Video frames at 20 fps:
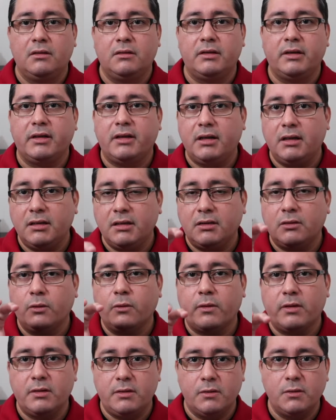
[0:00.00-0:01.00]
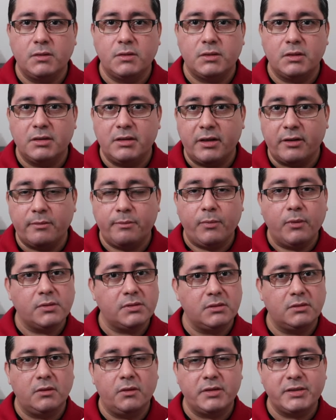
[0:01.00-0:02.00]
The key to reuse the
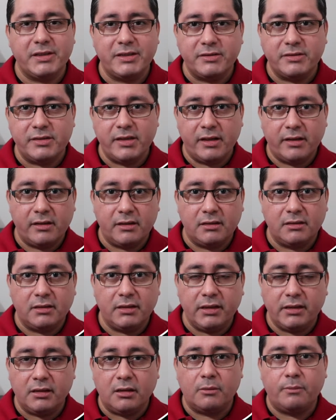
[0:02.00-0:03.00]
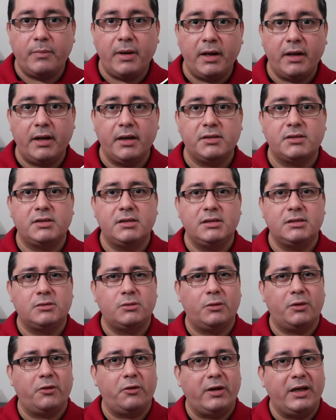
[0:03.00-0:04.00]
repositories internally in our package is
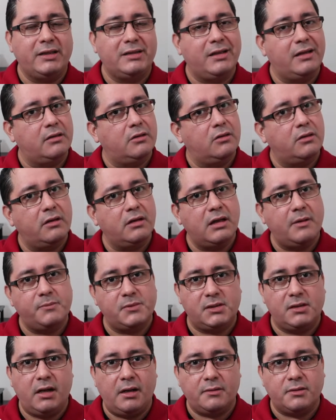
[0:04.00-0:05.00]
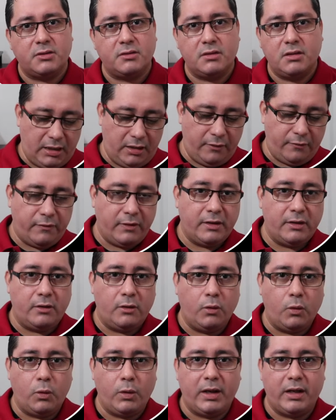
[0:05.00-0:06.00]
to create another abstraction. If I
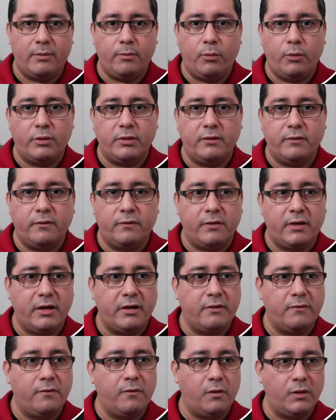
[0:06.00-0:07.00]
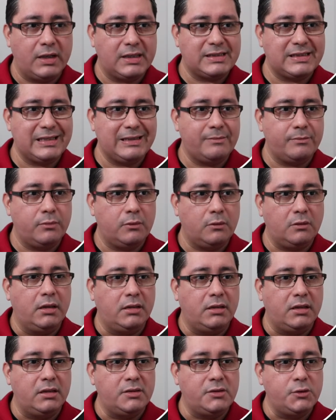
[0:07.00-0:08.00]
go and modify, for example,
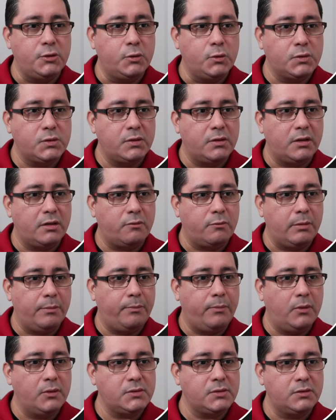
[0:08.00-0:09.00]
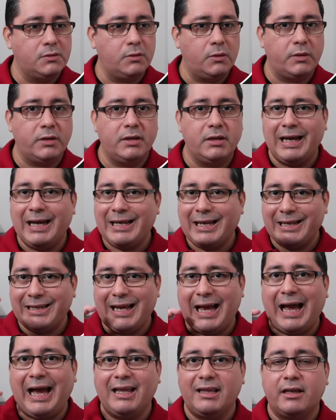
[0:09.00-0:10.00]
the user repository and I
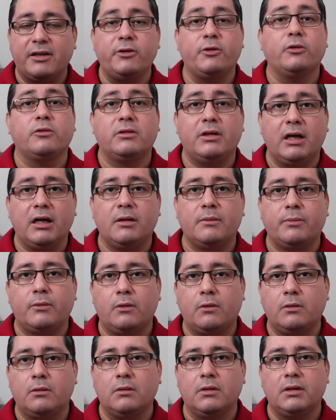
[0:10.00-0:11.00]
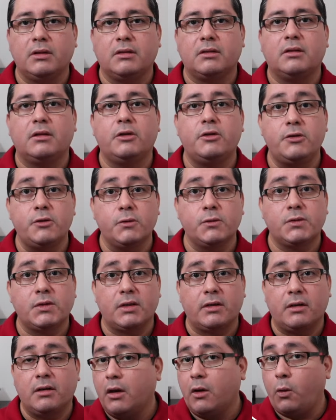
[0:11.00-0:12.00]
add a new type, call it
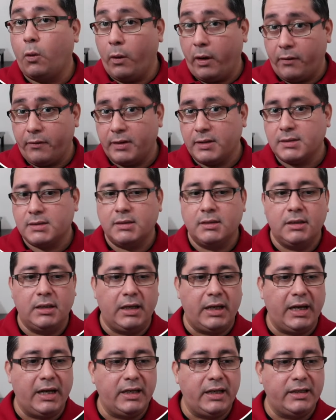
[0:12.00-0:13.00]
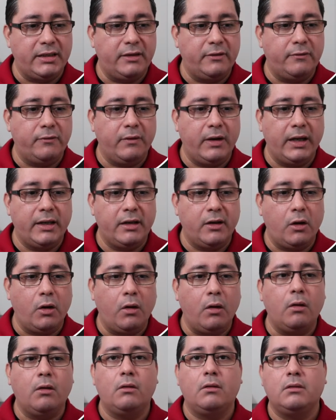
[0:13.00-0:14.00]
user queries, and I define
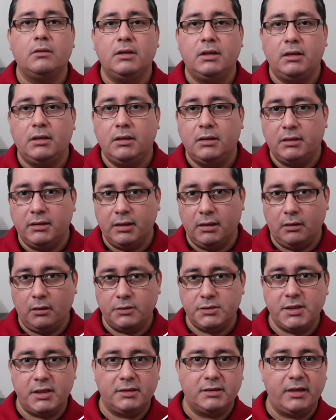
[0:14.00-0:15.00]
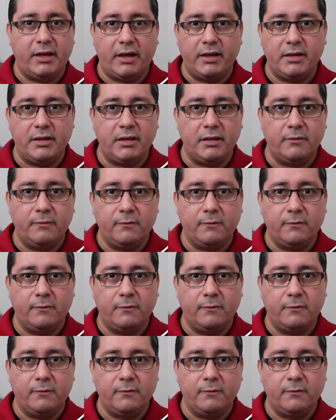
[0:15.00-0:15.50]
only the logic that I need